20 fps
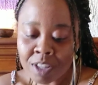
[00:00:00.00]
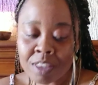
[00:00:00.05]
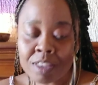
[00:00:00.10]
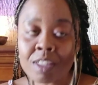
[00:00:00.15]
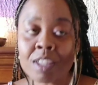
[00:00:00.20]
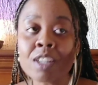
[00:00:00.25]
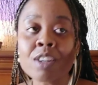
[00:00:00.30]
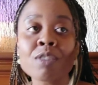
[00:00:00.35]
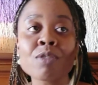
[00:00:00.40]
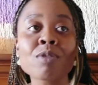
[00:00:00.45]

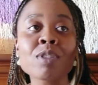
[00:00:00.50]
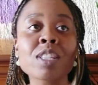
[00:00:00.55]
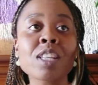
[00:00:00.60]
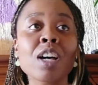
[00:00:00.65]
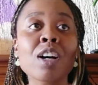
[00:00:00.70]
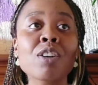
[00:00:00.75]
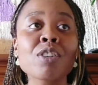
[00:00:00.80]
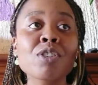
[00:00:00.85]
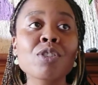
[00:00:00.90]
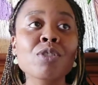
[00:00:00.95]
They don't
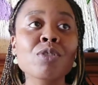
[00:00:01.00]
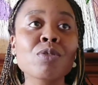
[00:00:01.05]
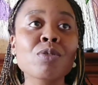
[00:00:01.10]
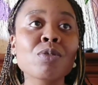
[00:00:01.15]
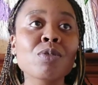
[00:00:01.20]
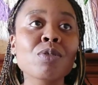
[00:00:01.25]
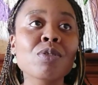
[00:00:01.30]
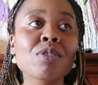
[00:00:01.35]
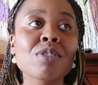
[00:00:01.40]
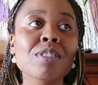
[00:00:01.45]
tell
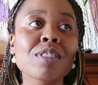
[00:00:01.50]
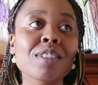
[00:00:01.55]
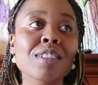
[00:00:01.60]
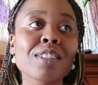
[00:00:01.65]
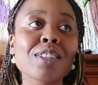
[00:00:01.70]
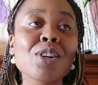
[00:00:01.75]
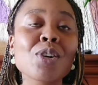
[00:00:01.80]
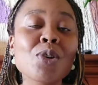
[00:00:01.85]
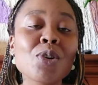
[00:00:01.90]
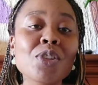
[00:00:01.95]
you
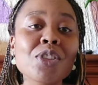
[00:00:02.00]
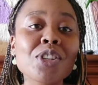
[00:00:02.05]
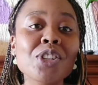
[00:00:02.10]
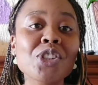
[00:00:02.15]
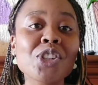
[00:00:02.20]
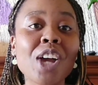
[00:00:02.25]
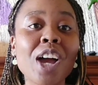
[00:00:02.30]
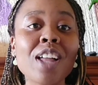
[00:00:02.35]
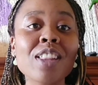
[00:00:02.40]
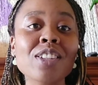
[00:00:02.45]
all the
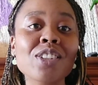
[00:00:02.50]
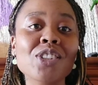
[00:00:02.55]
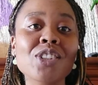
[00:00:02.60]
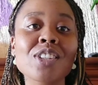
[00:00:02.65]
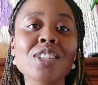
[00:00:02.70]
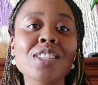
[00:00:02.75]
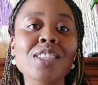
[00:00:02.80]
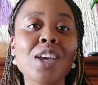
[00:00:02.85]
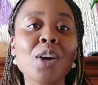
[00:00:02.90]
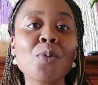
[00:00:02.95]

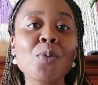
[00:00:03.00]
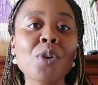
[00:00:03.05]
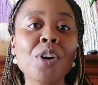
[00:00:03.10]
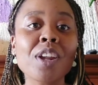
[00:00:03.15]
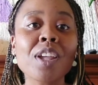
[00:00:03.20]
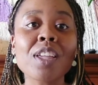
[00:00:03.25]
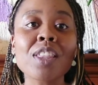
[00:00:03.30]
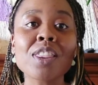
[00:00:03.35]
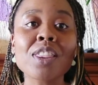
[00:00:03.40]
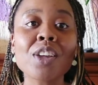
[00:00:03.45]
challenges that were
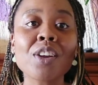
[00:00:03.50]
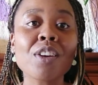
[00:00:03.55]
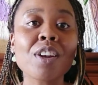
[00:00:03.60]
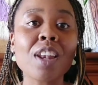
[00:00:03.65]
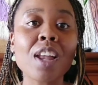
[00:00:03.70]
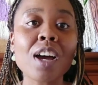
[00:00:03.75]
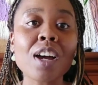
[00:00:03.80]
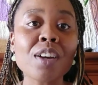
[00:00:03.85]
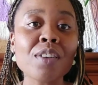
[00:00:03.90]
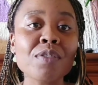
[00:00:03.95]
in their
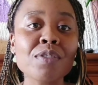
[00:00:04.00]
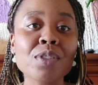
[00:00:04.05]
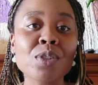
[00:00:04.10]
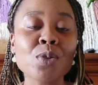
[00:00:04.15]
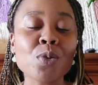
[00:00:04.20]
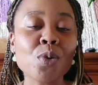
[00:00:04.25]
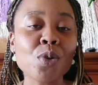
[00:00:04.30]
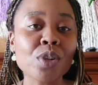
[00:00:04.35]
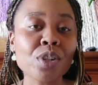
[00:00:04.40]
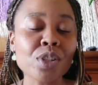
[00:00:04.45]
lives in
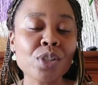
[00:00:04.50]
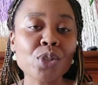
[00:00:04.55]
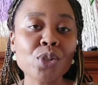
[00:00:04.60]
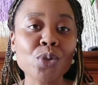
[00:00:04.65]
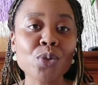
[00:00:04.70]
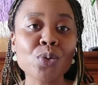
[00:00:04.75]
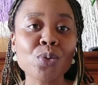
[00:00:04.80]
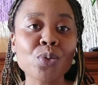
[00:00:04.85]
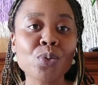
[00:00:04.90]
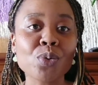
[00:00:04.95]
order
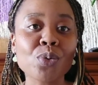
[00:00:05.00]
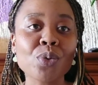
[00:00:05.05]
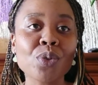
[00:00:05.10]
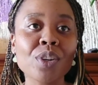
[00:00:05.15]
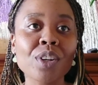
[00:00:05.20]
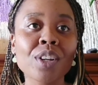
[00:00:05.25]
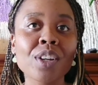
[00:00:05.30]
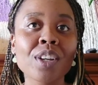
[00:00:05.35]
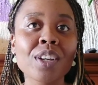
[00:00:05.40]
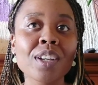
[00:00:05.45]
to
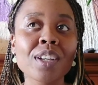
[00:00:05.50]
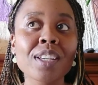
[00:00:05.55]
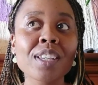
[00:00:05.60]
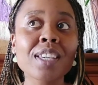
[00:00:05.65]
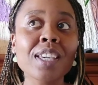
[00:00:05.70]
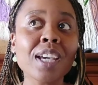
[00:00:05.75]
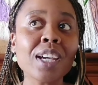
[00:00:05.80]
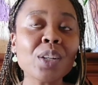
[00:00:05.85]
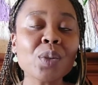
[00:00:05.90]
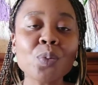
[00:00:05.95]

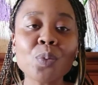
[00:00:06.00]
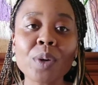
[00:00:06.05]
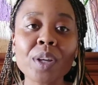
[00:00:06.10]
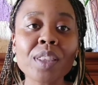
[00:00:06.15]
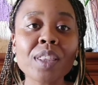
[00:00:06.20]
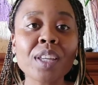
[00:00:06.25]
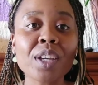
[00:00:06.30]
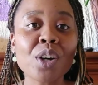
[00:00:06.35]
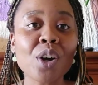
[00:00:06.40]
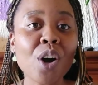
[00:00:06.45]
get where
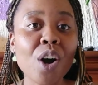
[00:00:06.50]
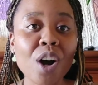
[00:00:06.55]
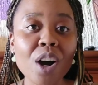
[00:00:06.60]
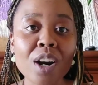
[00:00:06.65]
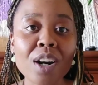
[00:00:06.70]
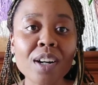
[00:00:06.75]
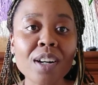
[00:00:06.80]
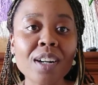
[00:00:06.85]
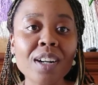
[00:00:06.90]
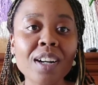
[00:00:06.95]
they
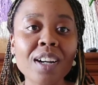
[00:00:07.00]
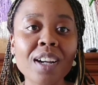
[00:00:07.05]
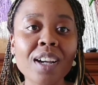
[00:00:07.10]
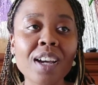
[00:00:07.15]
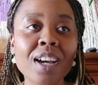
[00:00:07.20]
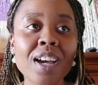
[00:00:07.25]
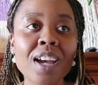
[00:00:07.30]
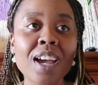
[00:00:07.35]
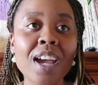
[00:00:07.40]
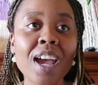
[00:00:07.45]
are.
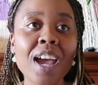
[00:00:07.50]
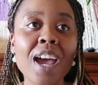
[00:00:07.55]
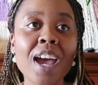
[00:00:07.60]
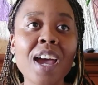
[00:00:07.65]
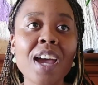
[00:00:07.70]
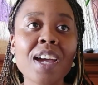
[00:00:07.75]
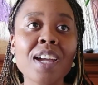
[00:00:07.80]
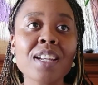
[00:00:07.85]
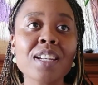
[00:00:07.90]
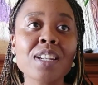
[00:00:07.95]

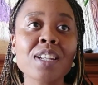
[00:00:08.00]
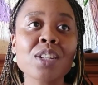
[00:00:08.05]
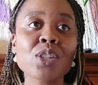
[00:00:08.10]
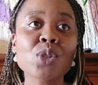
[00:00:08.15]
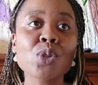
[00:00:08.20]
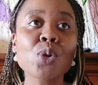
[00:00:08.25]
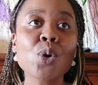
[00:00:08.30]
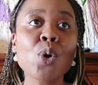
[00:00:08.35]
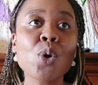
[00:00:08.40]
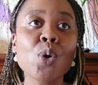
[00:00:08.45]
And
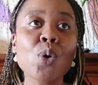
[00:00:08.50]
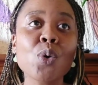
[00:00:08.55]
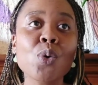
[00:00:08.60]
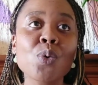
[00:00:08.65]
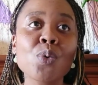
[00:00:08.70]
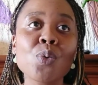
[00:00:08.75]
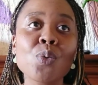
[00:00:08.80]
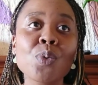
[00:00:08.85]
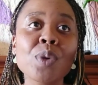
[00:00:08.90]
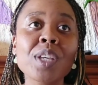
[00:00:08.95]

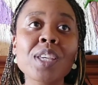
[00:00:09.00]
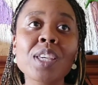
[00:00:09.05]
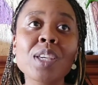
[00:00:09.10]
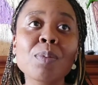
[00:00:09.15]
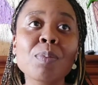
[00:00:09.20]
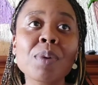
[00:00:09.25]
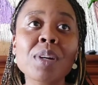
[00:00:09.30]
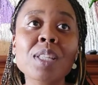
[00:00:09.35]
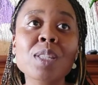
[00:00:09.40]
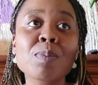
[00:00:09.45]
so we
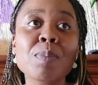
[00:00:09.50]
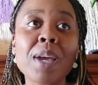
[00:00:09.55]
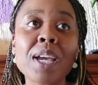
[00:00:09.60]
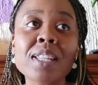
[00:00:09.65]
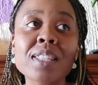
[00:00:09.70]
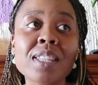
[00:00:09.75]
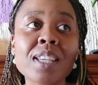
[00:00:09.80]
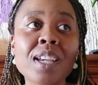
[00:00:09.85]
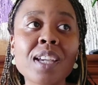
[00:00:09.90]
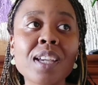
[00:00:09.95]
keep
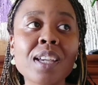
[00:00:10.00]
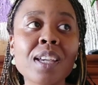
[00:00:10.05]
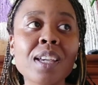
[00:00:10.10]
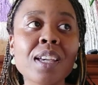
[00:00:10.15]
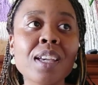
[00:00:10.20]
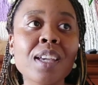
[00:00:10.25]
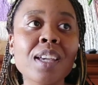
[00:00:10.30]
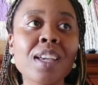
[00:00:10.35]
expecting,